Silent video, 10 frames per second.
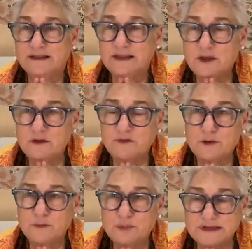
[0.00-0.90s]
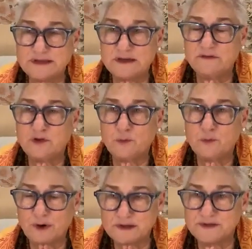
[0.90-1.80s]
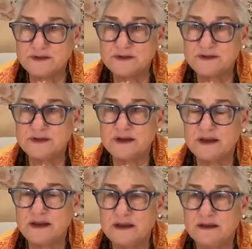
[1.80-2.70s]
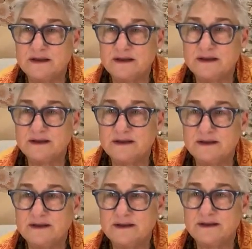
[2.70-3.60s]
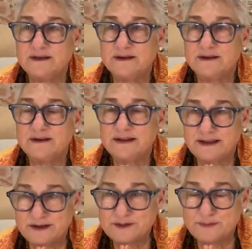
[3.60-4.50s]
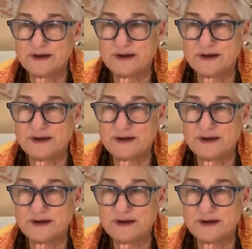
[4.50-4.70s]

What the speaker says: Thank you for the blessing of your presence today. And let us